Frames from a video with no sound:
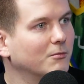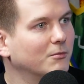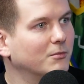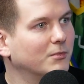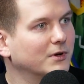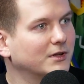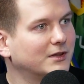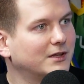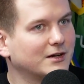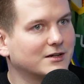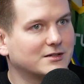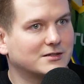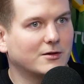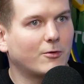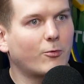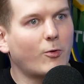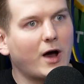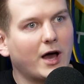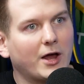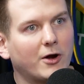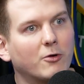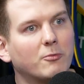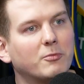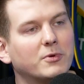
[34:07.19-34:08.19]
but there's a
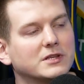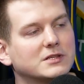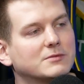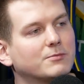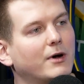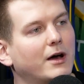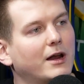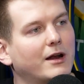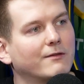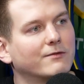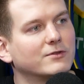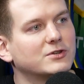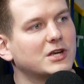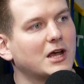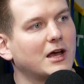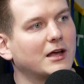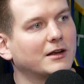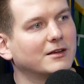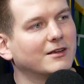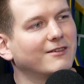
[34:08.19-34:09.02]
wide open spot up shot.